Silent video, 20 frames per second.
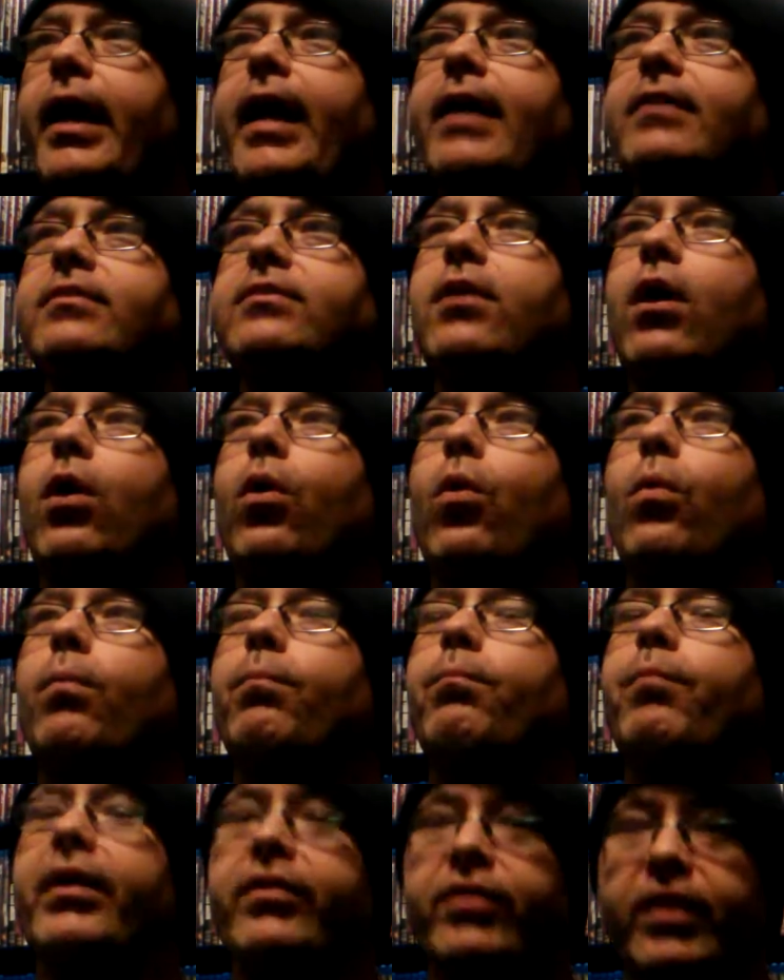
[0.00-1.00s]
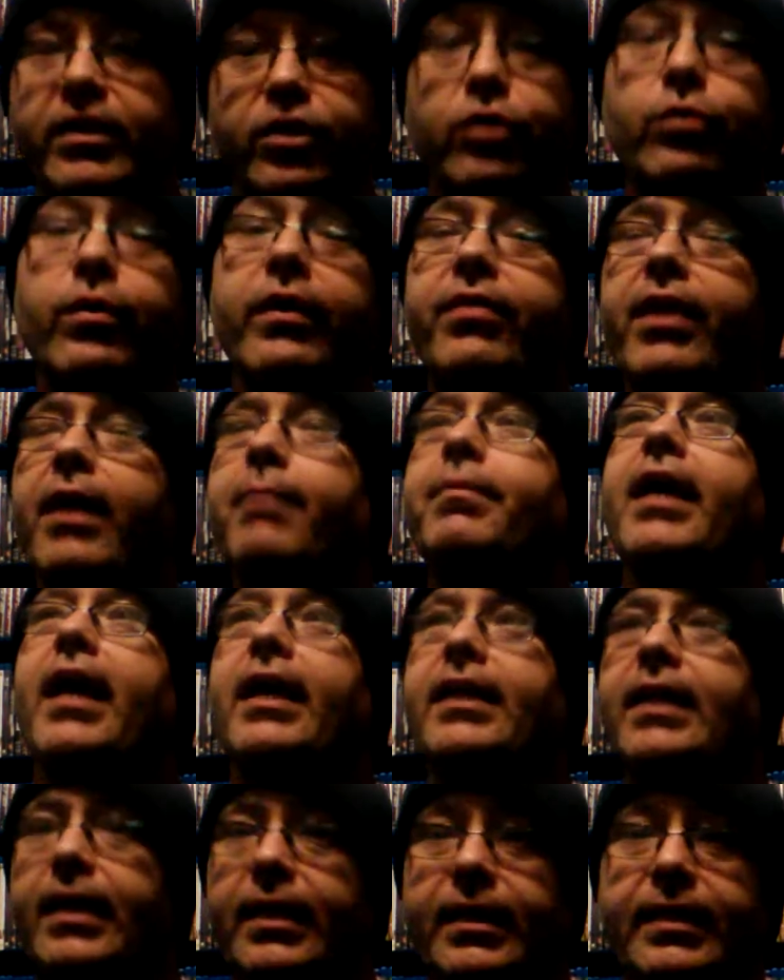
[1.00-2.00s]
And so, but the two of them
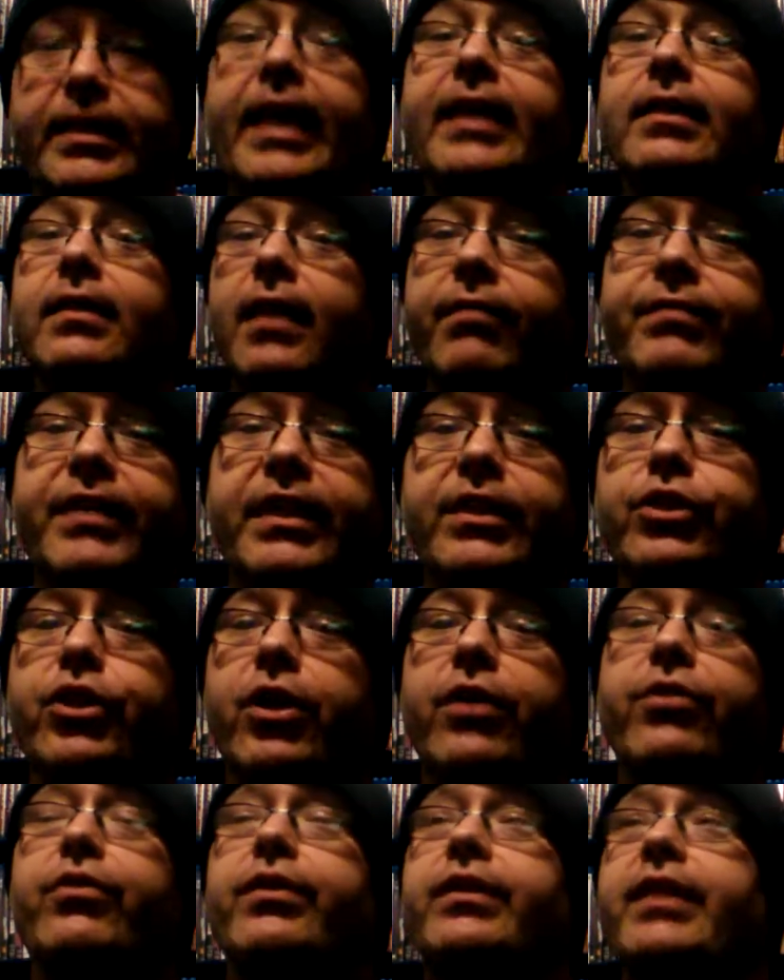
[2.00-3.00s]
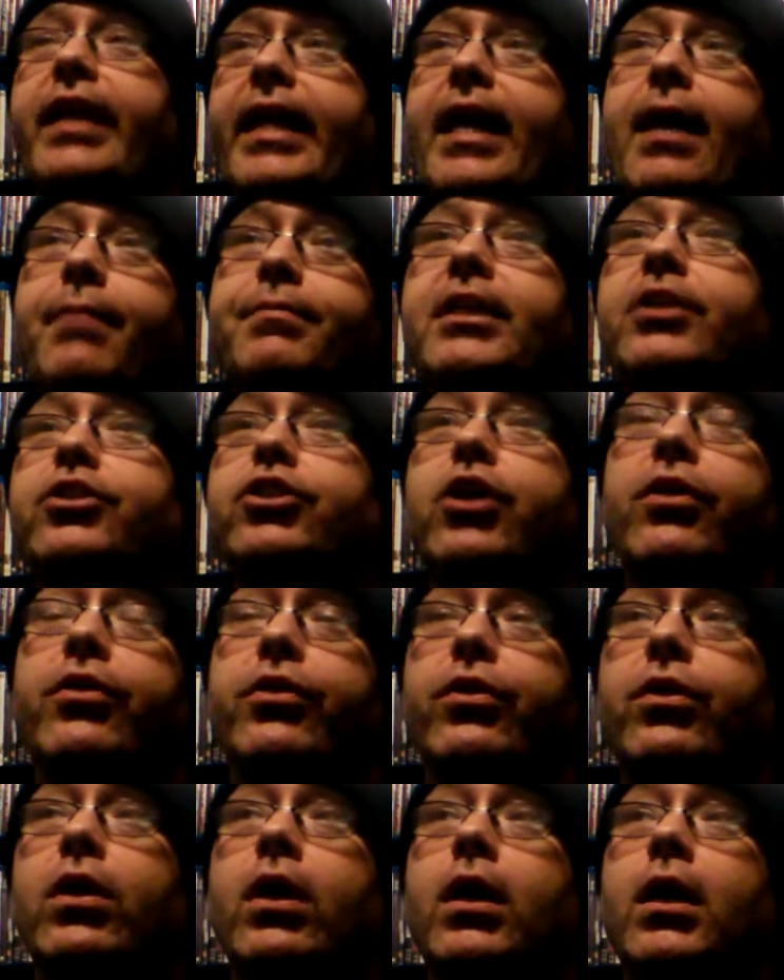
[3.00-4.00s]
kind of, they loved each other and they kept each
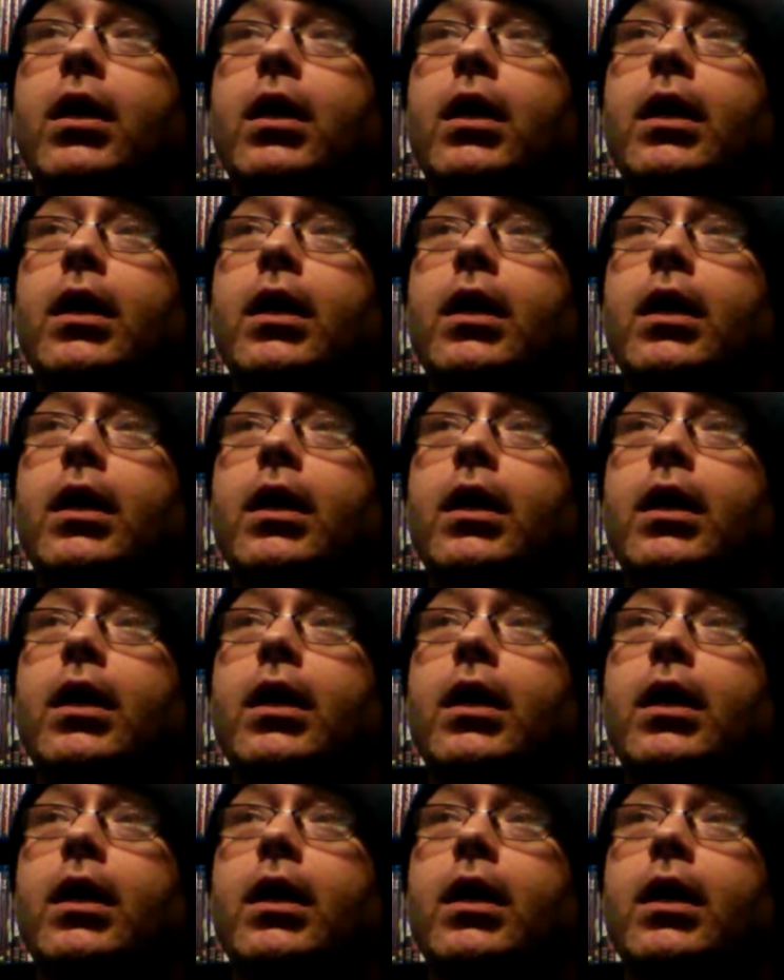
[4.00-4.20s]
other